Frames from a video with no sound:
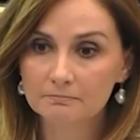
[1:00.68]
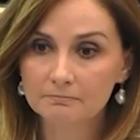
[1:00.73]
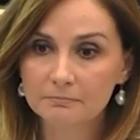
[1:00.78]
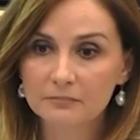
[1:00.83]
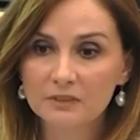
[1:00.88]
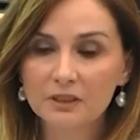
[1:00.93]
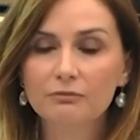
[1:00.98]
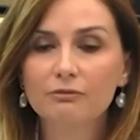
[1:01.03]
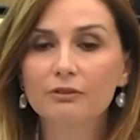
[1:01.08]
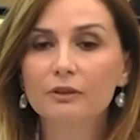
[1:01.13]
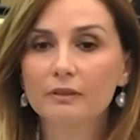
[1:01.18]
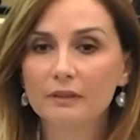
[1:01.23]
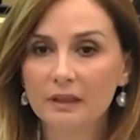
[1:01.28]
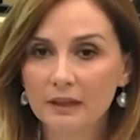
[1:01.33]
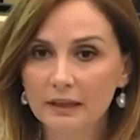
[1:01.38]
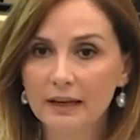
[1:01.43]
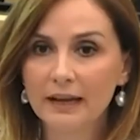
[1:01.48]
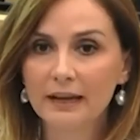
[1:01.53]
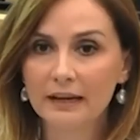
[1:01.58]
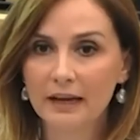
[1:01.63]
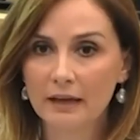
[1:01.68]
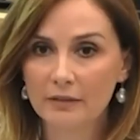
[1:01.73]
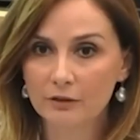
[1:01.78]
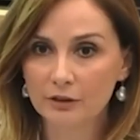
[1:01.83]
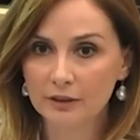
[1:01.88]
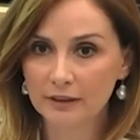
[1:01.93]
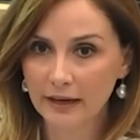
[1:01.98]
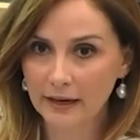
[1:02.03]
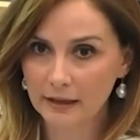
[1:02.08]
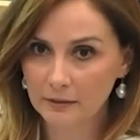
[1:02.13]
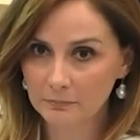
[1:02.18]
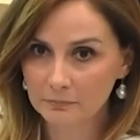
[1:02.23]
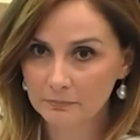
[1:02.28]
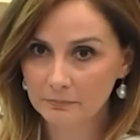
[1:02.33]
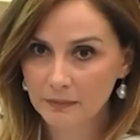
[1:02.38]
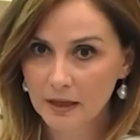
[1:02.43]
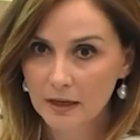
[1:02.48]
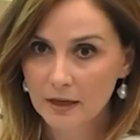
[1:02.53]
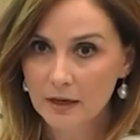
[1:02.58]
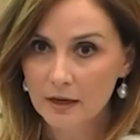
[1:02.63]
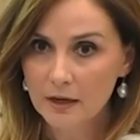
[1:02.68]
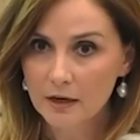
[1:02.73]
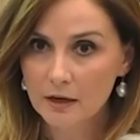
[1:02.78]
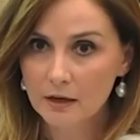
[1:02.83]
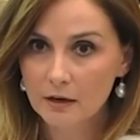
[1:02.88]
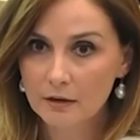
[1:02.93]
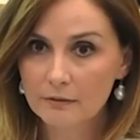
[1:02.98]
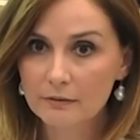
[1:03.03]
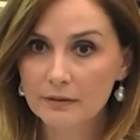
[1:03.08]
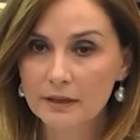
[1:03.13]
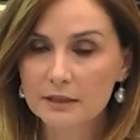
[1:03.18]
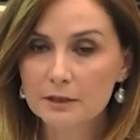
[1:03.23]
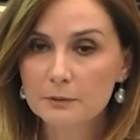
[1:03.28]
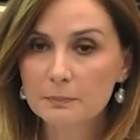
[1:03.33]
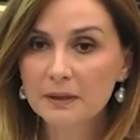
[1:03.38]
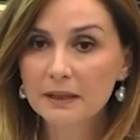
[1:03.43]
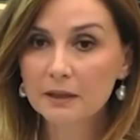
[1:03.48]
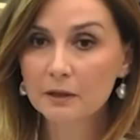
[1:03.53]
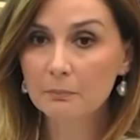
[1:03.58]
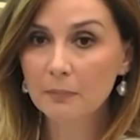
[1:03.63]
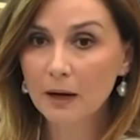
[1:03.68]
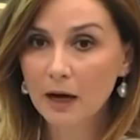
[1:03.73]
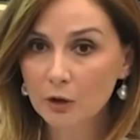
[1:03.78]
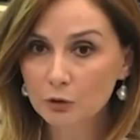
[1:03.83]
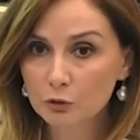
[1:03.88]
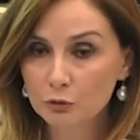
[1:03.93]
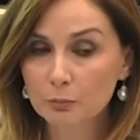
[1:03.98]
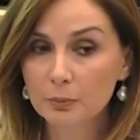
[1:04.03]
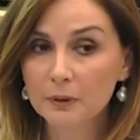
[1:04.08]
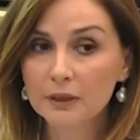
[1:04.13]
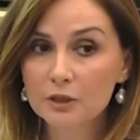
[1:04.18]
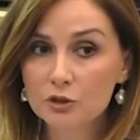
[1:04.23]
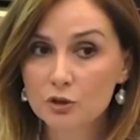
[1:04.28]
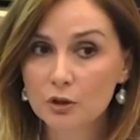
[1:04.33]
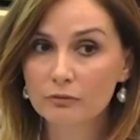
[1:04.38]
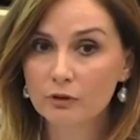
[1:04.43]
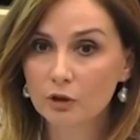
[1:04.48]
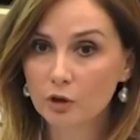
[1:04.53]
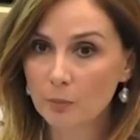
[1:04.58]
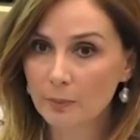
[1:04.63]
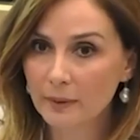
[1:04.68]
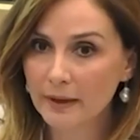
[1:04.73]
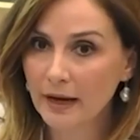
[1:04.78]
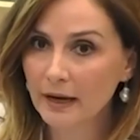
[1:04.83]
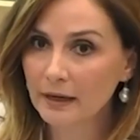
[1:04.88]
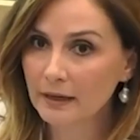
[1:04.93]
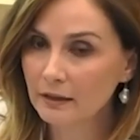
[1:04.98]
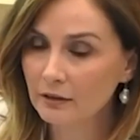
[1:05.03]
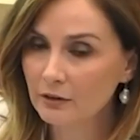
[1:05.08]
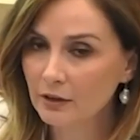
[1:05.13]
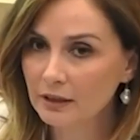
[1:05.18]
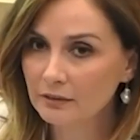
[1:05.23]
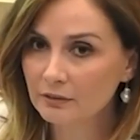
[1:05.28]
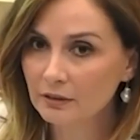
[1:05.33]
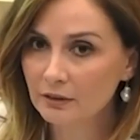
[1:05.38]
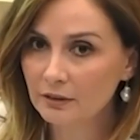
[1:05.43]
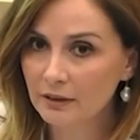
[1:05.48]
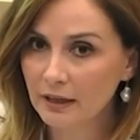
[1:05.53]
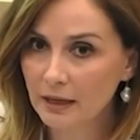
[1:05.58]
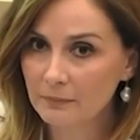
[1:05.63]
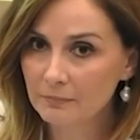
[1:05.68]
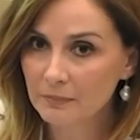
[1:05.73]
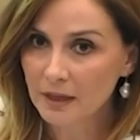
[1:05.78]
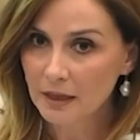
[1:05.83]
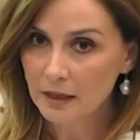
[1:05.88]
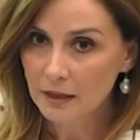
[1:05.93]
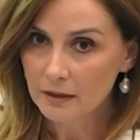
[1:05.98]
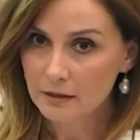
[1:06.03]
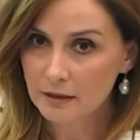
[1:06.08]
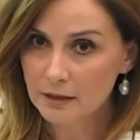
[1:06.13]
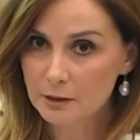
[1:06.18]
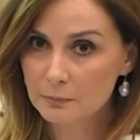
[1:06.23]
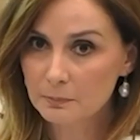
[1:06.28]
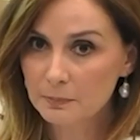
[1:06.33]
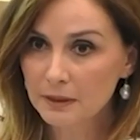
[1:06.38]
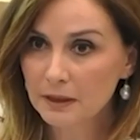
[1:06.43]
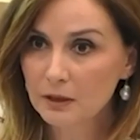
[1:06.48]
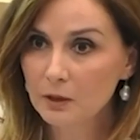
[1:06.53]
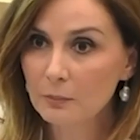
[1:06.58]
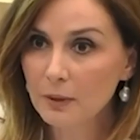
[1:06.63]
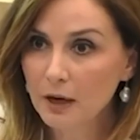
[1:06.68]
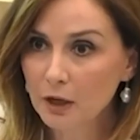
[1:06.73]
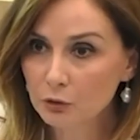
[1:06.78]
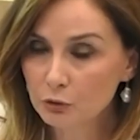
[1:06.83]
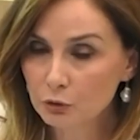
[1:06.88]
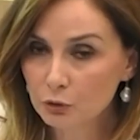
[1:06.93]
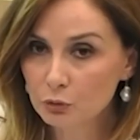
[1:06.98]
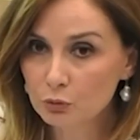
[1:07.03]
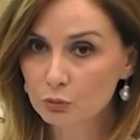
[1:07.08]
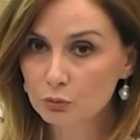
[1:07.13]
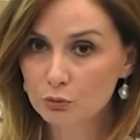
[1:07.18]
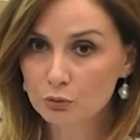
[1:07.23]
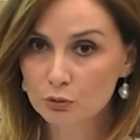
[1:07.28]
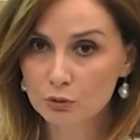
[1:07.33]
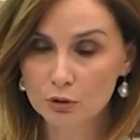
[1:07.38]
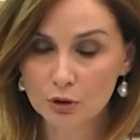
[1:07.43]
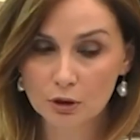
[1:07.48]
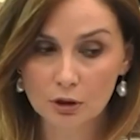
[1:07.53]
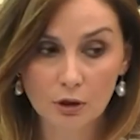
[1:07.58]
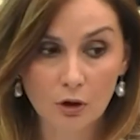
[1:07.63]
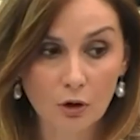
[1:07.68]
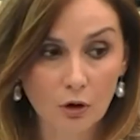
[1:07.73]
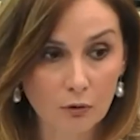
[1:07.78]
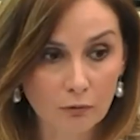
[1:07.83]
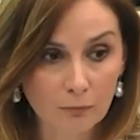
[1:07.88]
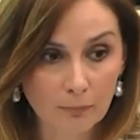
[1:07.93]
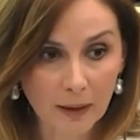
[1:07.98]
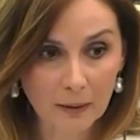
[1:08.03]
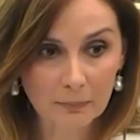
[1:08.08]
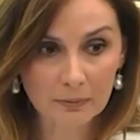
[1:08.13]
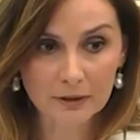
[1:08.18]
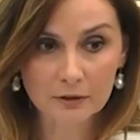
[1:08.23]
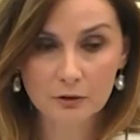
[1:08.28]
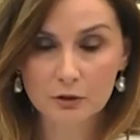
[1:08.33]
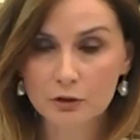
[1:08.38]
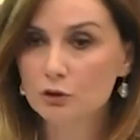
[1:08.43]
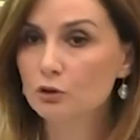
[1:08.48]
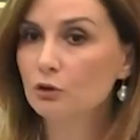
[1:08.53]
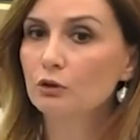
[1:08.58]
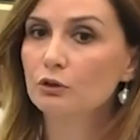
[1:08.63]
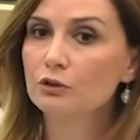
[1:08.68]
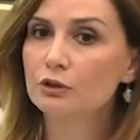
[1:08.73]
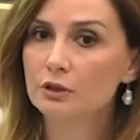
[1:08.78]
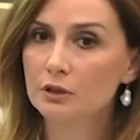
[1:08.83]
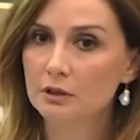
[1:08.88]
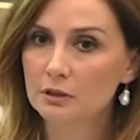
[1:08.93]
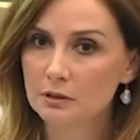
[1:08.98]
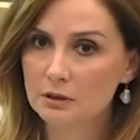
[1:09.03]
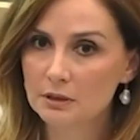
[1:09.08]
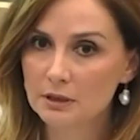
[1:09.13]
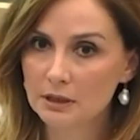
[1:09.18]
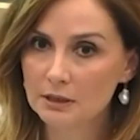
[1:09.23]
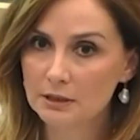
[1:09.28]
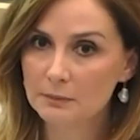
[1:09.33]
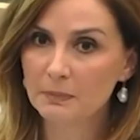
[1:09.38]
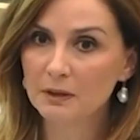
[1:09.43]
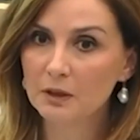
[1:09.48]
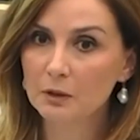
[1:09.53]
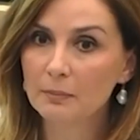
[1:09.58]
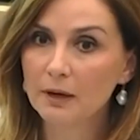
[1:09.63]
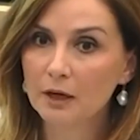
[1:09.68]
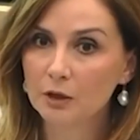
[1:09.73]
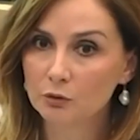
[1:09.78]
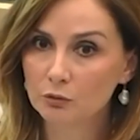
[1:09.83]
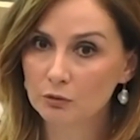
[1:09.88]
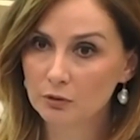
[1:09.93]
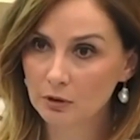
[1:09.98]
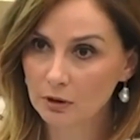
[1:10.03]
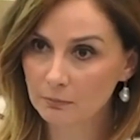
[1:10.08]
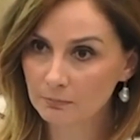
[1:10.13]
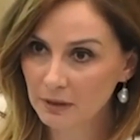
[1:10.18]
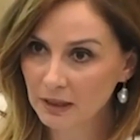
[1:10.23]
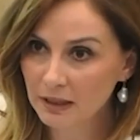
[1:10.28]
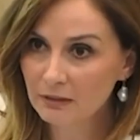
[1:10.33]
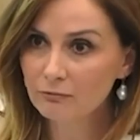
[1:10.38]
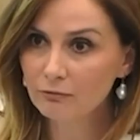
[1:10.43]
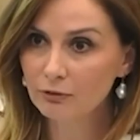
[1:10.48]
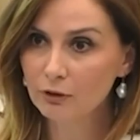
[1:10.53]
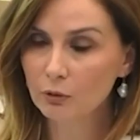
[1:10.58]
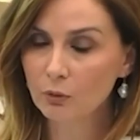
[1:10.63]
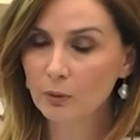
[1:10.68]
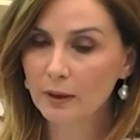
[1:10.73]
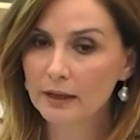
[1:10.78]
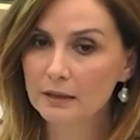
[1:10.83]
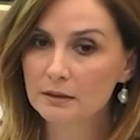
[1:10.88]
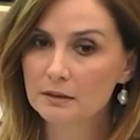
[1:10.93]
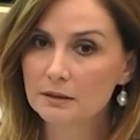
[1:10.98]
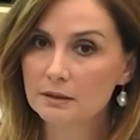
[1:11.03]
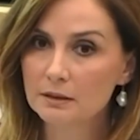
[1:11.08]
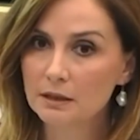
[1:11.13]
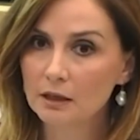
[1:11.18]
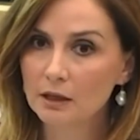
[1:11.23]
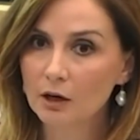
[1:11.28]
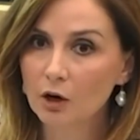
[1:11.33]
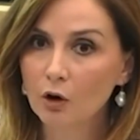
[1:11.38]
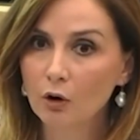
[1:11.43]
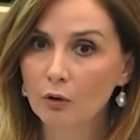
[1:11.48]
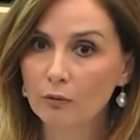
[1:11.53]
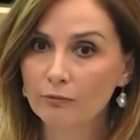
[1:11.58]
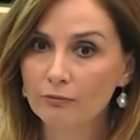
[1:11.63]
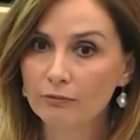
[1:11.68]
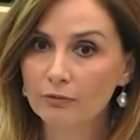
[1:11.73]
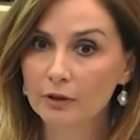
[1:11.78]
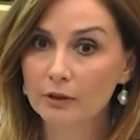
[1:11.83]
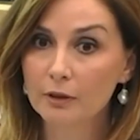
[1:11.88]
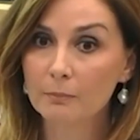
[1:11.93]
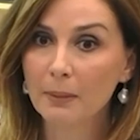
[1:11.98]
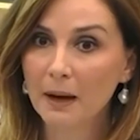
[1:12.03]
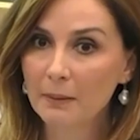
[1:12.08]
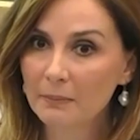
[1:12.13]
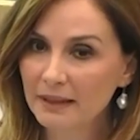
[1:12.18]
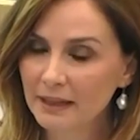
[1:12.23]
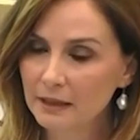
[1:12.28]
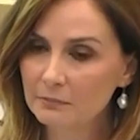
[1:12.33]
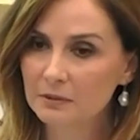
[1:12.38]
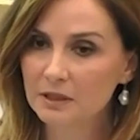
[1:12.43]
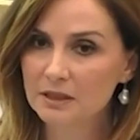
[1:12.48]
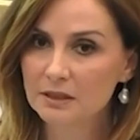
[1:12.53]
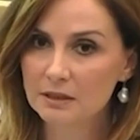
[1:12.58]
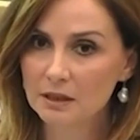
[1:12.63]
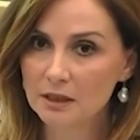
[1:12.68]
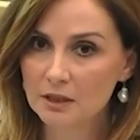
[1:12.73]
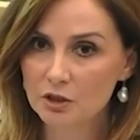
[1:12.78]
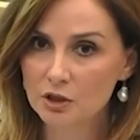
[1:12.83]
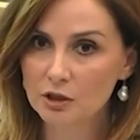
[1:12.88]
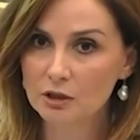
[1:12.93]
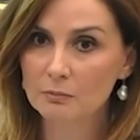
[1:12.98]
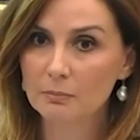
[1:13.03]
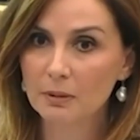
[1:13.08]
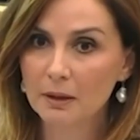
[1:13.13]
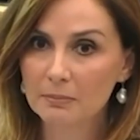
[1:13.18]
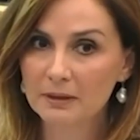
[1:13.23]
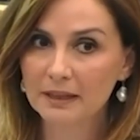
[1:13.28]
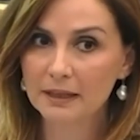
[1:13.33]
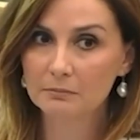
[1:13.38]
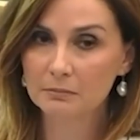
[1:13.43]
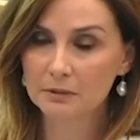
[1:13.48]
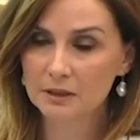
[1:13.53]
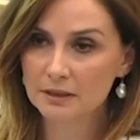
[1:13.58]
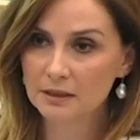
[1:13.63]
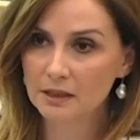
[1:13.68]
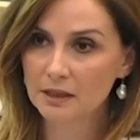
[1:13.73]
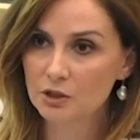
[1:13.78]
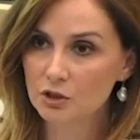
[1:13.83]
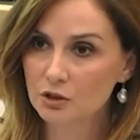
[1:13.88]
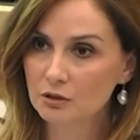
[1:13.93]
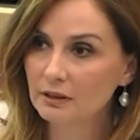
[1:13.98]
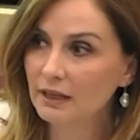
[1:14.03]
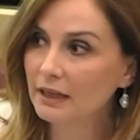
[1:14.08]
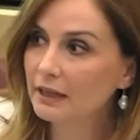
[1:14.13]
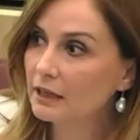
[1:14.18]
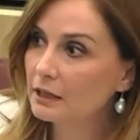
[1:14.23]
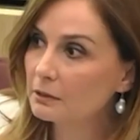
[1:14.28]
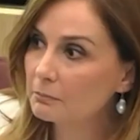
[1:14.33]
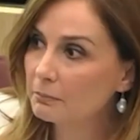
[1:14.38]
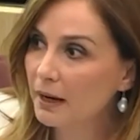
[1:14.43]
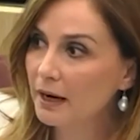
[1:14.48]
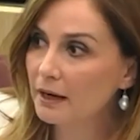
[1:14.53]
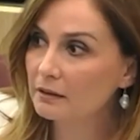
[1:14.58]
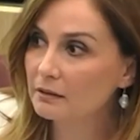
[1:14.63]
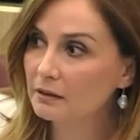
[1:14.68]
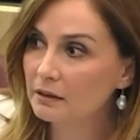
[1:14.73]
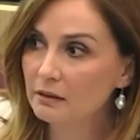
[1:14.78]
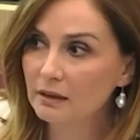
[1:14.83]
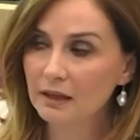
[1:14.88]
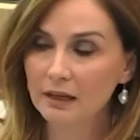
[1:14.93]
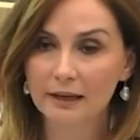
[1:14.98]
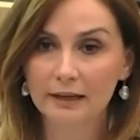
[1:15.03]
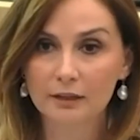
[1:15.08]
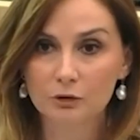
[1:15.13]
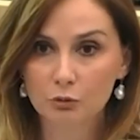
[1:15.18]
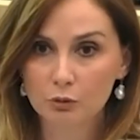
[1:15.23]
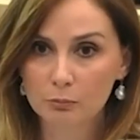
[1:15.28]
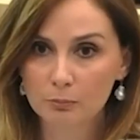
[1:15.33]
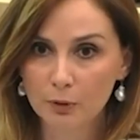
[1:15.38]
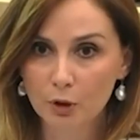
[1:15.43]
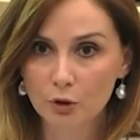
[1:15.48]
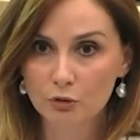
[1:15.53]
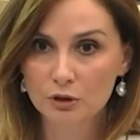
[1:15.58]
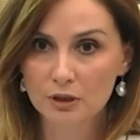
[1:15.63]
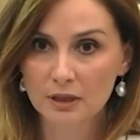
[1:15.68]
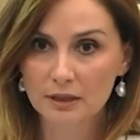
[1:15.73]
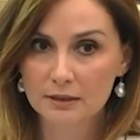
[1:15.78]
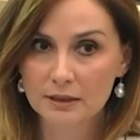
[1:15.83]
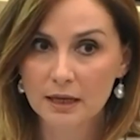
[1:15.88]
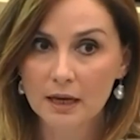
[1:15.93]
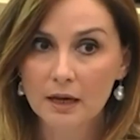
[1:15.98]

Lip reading: different than any other time. They speak about breach of the Copenhagen criteria. They speak about use of public resources. They speak about influence of the public administration and the public administration taking part in the electoral process.